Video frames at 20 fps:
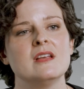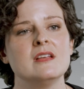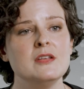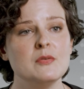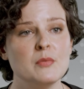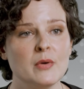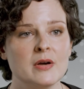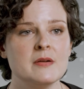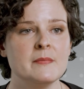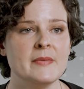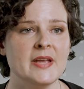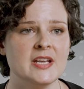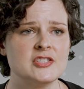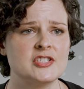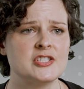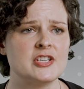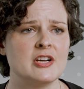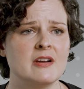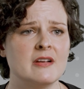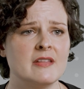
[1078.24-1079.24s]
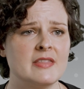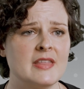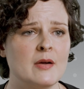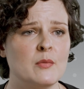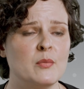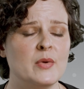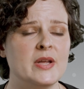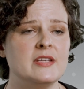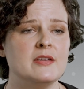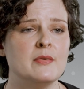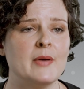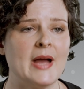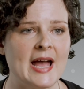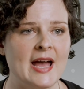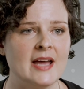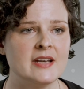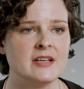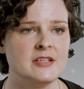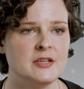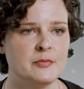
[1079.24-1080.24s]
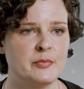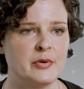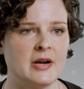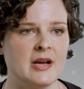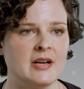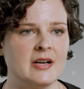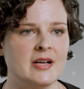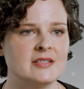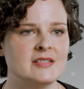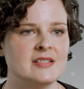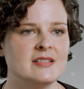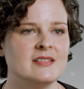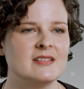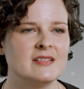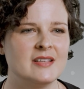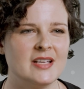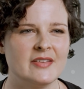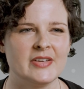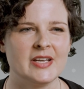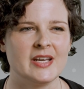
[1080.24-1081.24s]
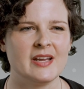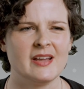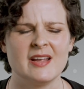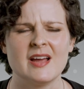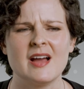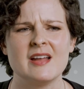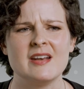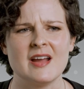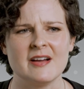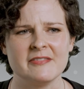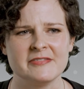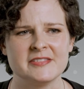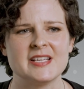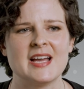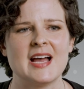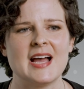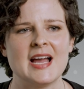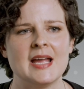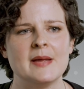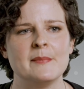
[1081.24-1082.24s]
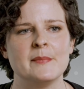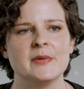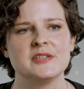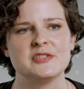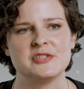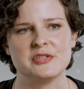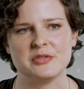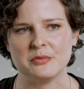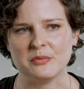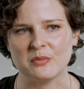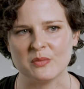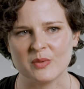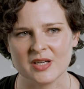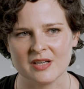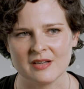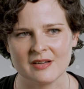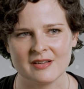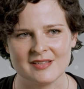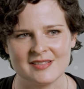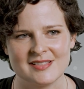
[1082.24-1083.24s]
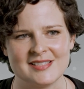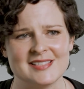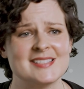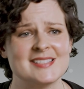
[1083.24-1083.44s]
You want to make sure that when you add a new product, you're giving it enough time to work, to